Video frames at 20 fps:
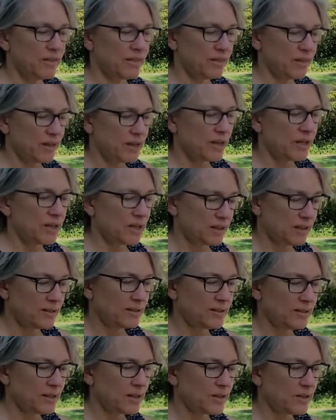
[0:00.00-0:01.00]
thing in the
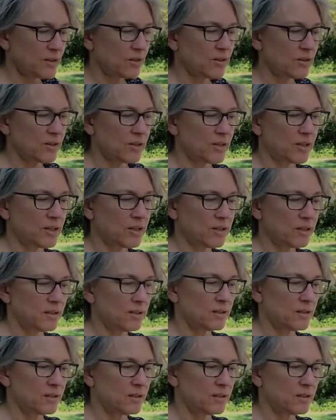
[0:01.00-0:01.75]
center that